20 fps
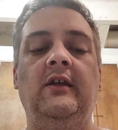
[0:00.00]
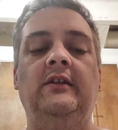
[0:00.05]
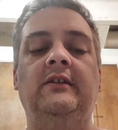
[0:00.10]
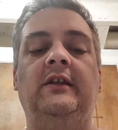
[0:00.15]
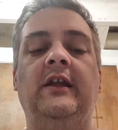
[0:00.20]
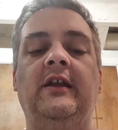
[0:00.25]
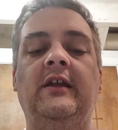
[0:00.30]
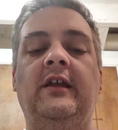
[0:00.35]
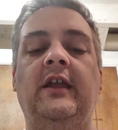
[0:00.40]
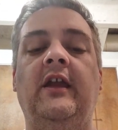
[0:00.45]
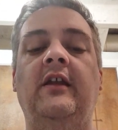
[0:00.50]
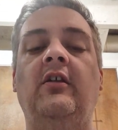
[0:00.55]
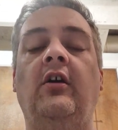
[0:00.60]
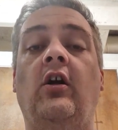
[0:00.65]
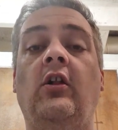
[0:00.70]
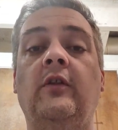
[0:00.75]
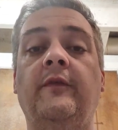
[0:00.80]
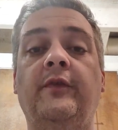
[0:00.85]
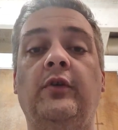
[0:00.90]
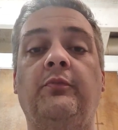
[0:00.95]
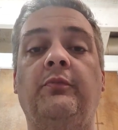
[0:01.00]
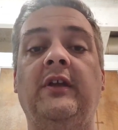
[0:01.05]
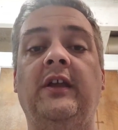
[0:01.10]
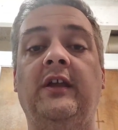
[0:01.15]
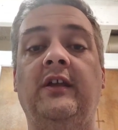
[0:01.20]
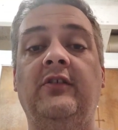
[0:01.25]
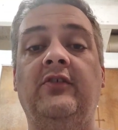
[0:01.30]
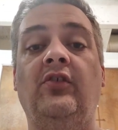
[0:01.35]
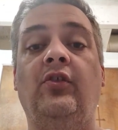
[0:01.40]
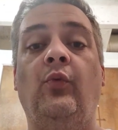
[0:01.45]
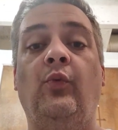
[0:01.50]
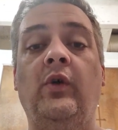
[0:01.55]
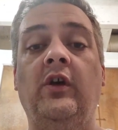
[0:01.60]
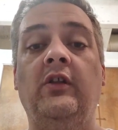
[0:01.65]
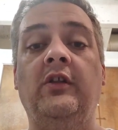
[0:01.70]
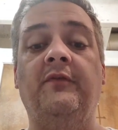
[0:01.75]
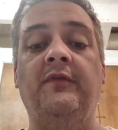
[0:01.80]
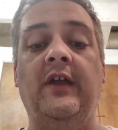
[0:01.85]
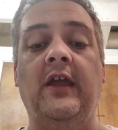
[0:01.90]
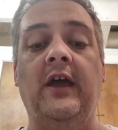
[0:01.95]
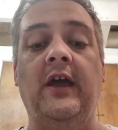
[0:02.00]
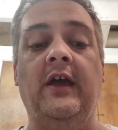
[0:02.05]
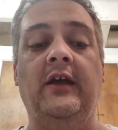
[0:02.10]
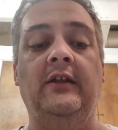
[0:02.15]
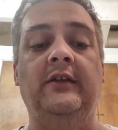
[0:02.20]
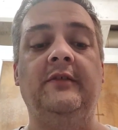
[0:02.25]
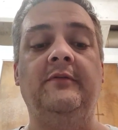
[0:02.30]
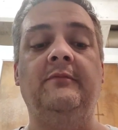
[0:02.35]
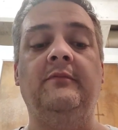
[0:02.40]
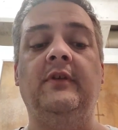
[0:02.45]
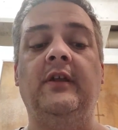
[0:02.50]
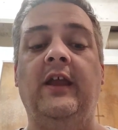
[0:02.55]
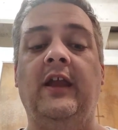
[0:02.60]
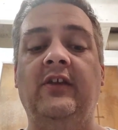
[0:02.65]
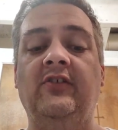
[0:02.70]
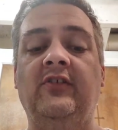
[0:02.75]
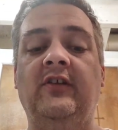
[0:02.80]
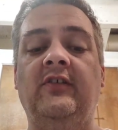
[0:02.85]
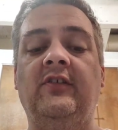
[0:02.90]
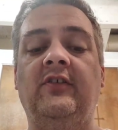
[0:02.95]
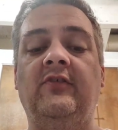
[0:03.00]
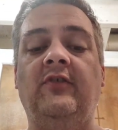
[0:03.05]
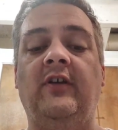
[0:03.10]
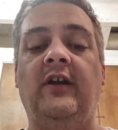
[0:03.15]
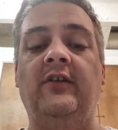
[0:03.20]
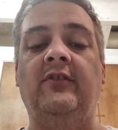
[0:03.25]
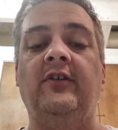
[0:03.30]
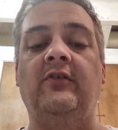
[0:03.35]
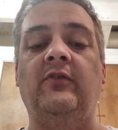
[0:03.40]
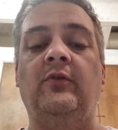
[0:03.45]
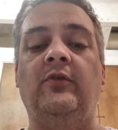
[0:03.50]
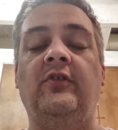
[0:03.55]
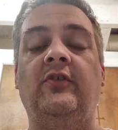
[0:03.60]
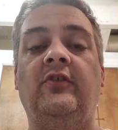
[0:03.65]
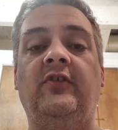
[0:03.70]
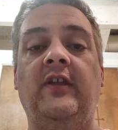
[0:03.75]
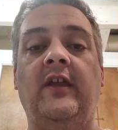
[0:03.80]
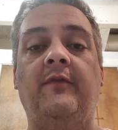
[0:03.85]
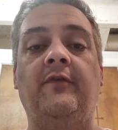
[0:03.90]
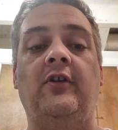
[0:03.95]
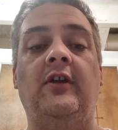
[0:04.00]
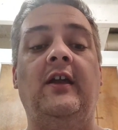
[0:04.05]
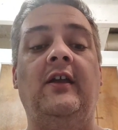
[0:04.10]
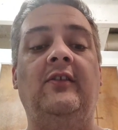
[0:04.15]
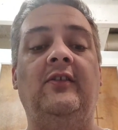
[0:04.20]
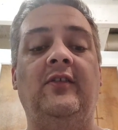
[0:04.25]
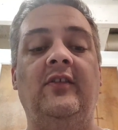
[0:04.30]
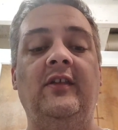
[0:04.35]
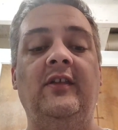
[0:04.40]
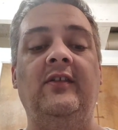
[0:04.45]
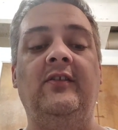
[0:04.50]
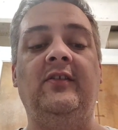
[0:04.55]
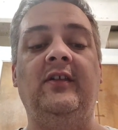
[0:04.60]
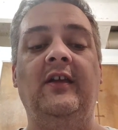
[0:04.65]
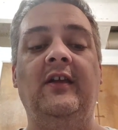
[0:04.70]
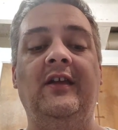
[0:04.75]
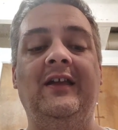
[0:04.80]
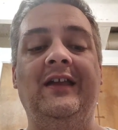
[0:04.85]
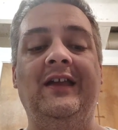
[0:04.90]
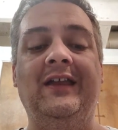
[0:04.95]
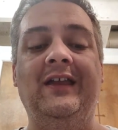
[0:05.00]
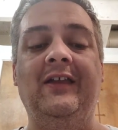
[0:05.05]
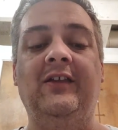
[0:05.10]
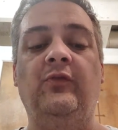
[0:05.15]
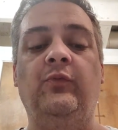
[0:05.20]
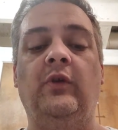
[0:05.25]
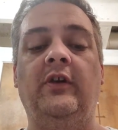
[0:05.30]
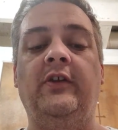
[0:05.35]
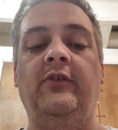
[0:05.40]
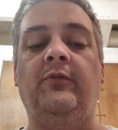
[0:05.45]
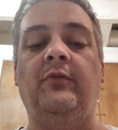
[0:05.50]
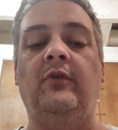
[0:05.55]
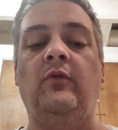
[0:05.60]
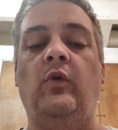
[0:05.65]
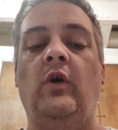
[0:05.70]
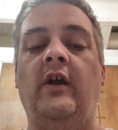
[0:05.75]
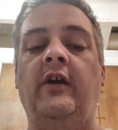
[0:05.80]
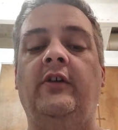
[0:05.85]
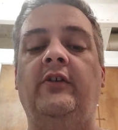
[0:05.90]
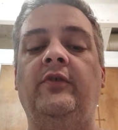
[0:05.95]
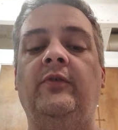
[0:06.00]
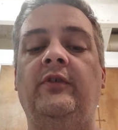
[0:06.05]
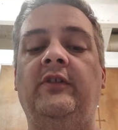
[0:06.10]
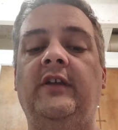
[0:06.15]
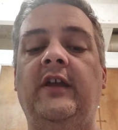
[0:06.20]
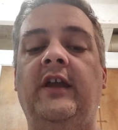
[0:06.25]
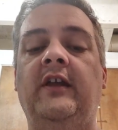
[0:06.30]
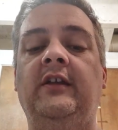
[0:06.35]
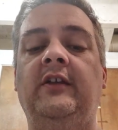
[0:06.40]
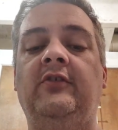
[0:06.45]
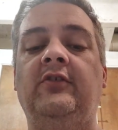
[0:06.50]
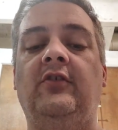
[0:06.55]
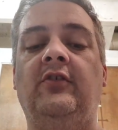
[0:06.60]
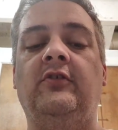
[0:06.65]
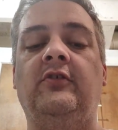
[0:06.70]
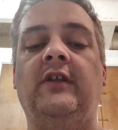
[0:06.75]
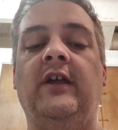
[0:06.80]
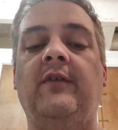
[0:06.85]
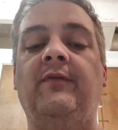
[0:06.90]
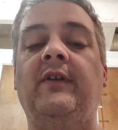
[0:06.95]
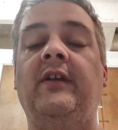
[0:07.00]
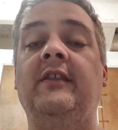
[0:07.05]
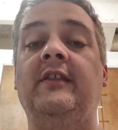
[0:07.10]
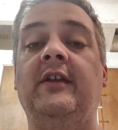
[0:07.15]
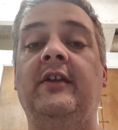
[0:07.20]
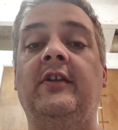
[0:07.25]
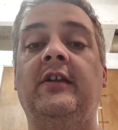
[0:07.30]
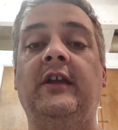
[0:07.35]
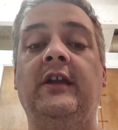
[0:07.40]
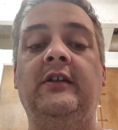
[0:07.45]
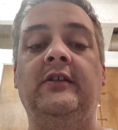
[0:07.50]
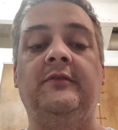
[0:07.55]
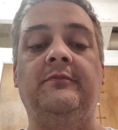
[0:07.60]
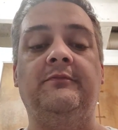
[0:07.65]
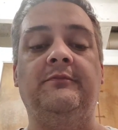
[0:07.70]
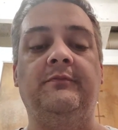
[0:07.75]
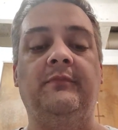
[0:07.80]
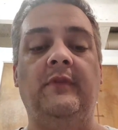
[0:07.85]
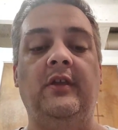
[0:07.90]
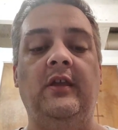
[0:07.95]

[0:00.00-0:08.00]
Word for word: Dedicate all of your being to the will of God and Jesus Christ our Lord and Savior, as this is what is required to attain eternal life in their kingdom.